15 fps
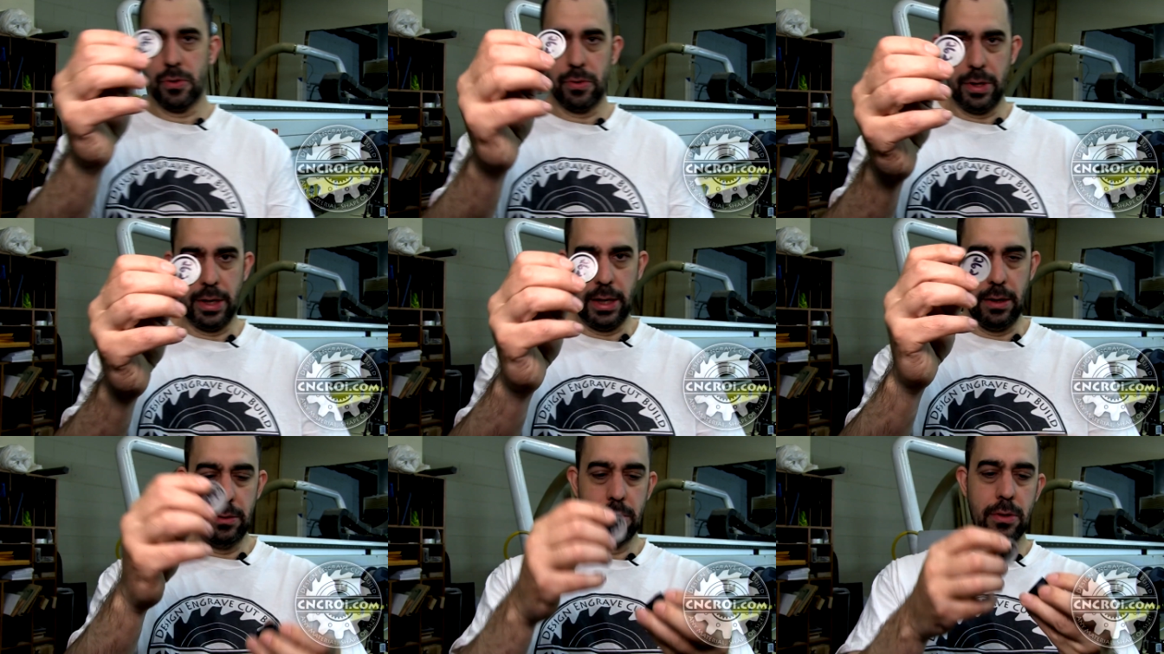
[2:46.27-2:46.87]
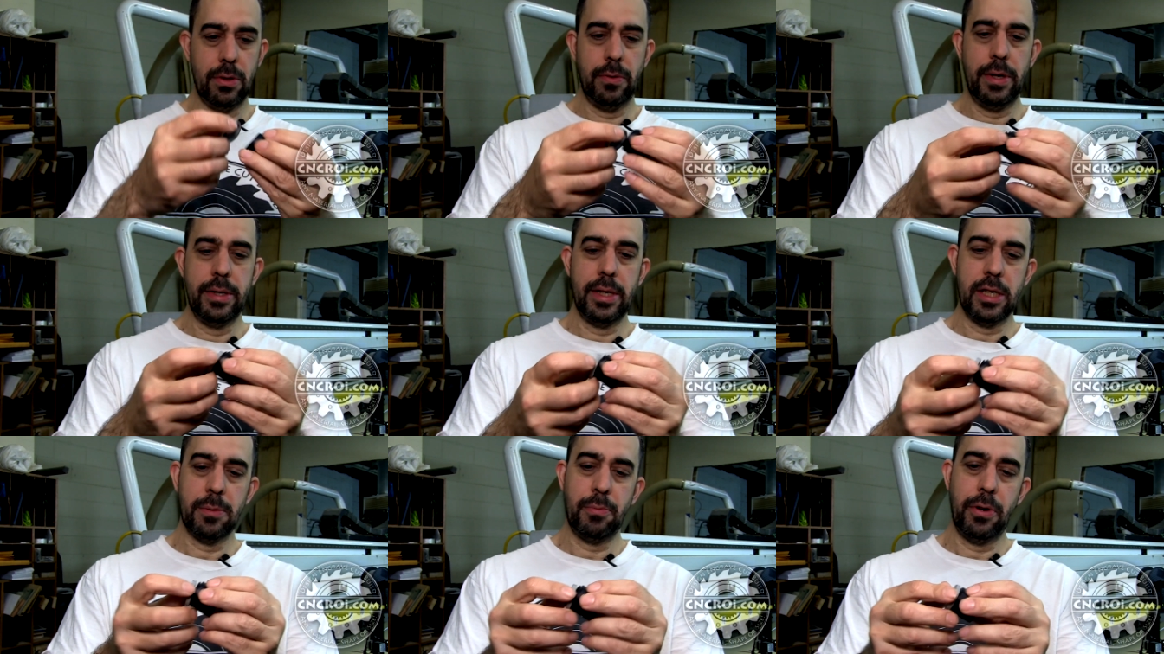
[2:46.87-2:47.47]
sorted out, so
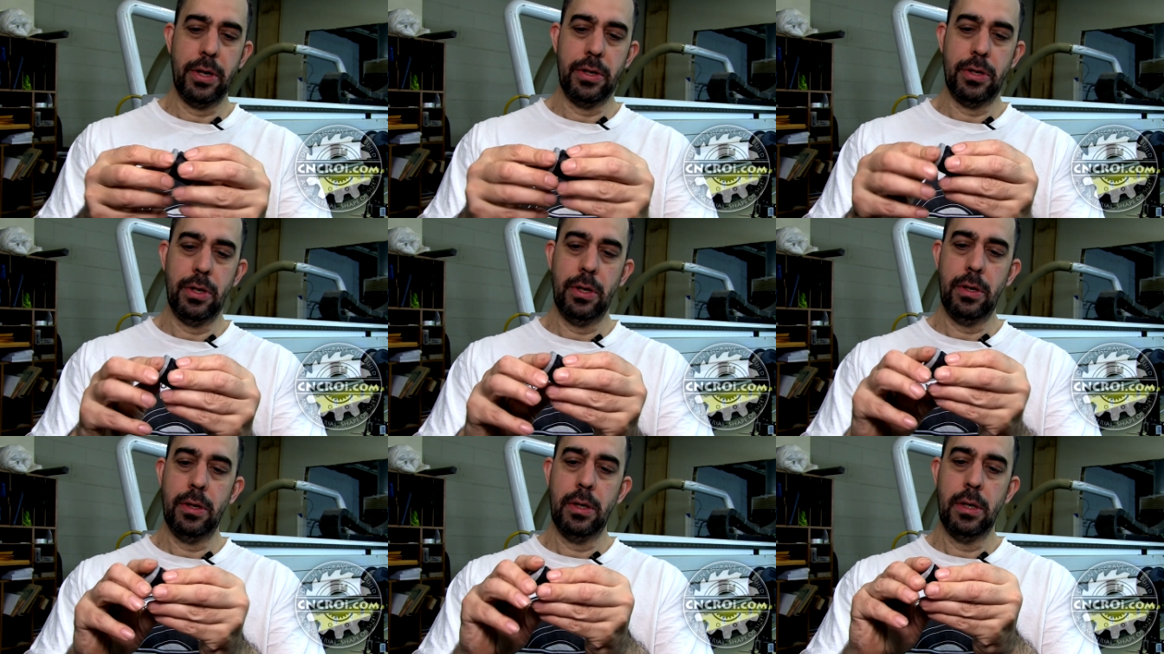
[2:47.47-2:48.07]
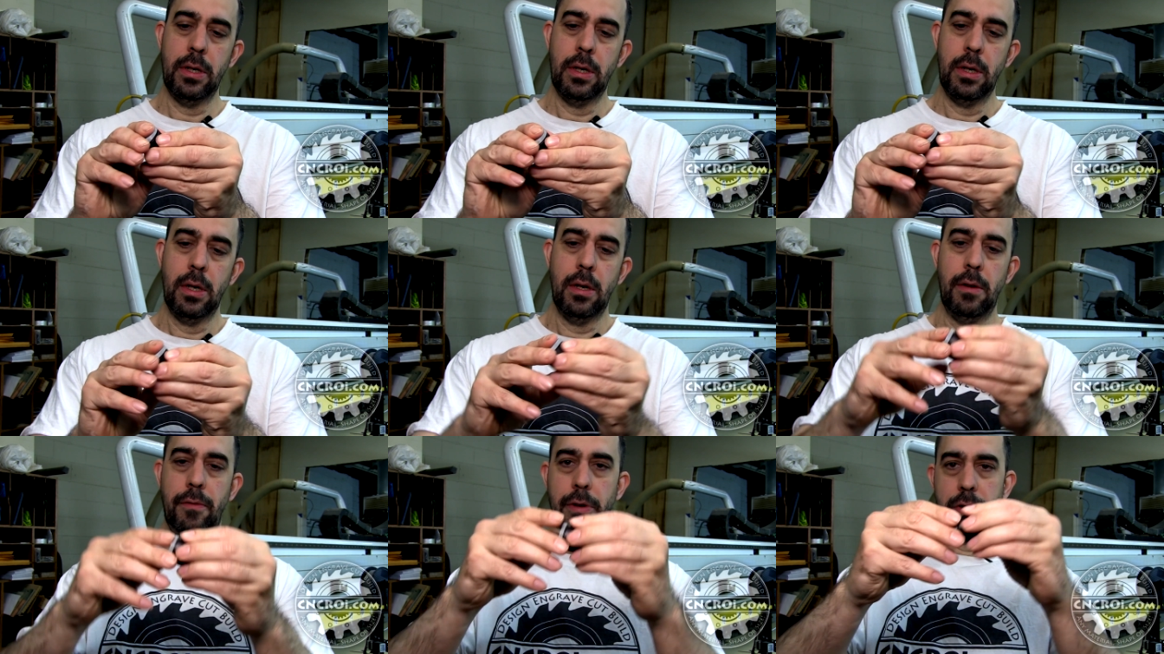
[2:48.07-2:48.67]
26.2
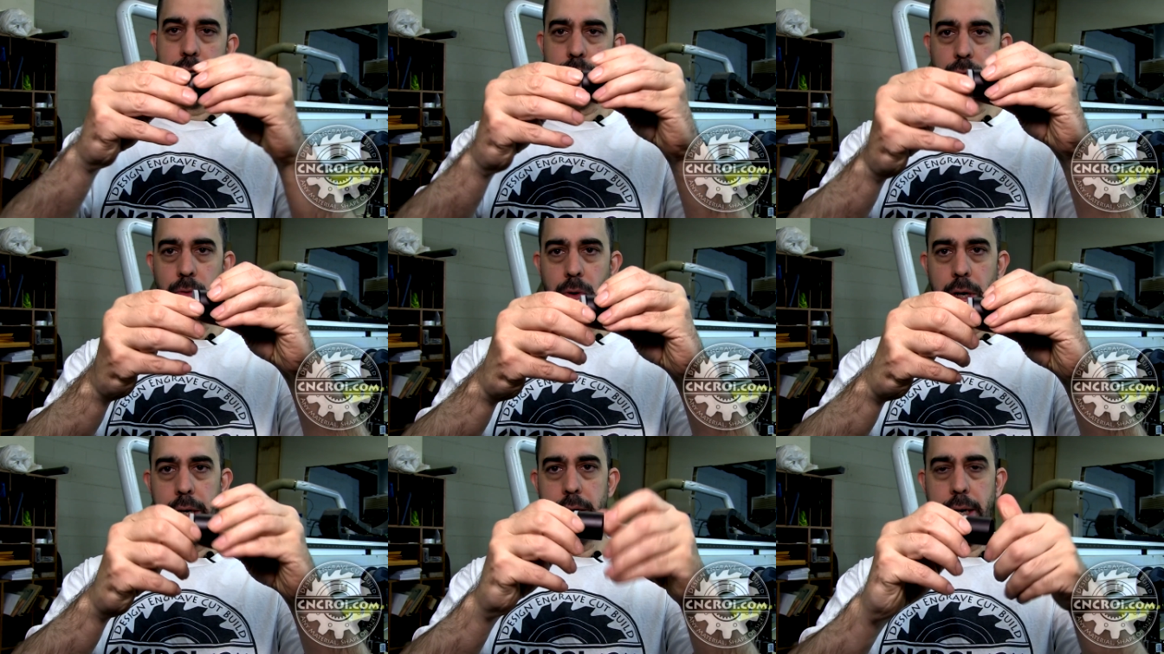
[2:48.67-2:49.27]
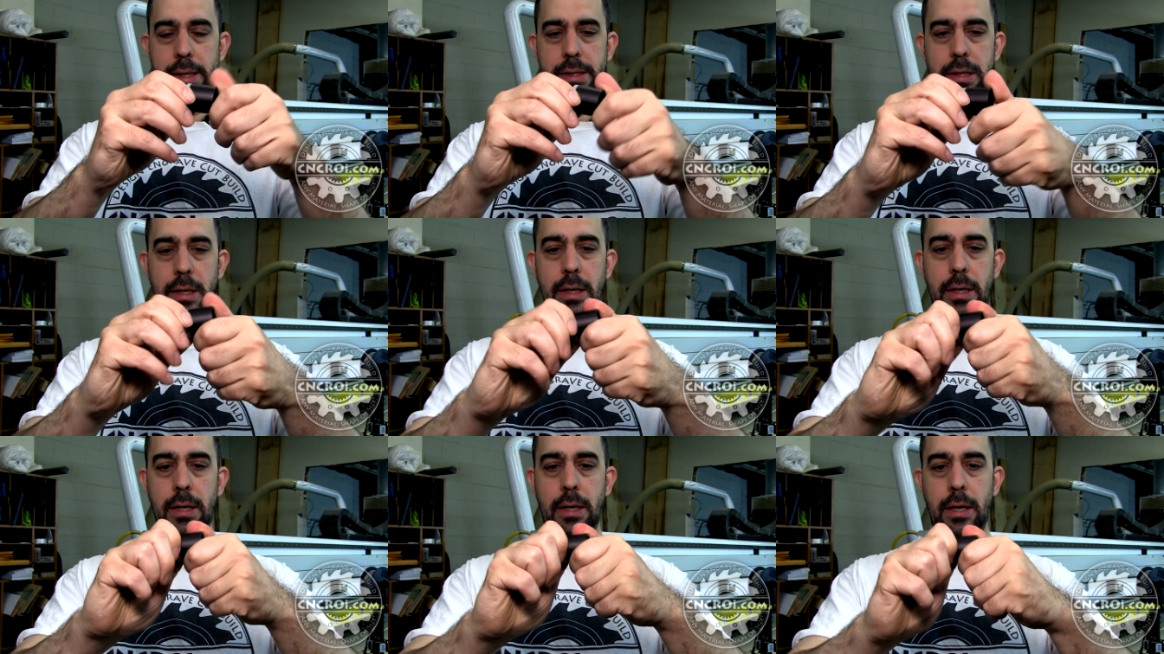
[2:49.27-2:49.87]
fits really
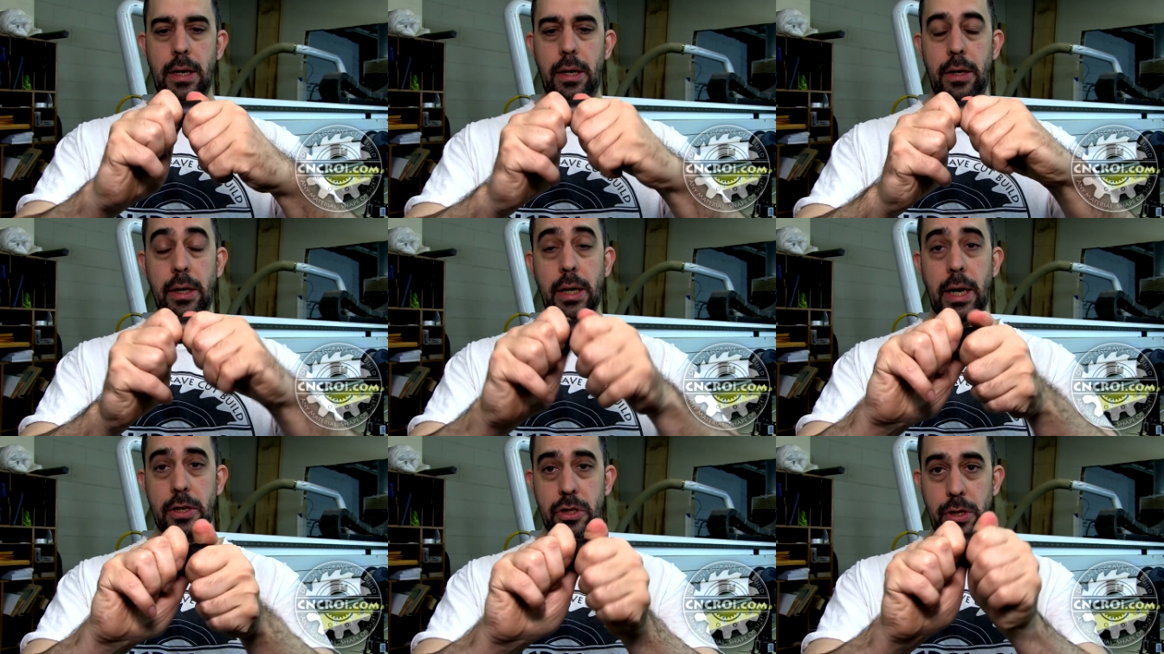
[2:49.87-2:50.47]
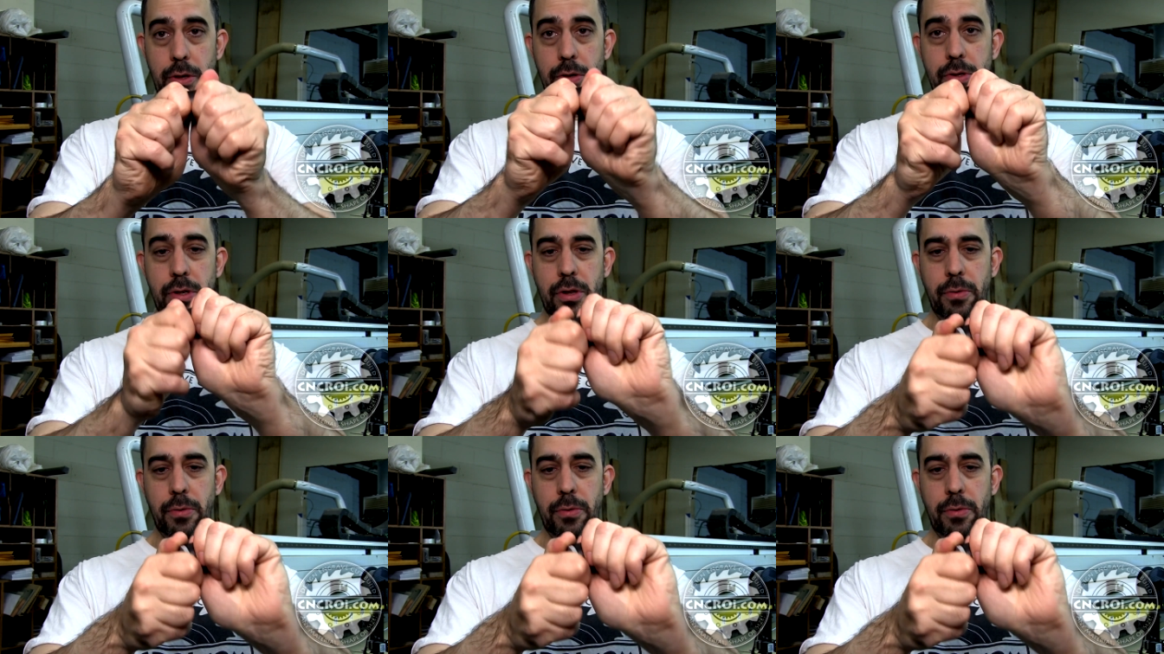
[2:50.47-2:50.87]
nicely, and you can actually use the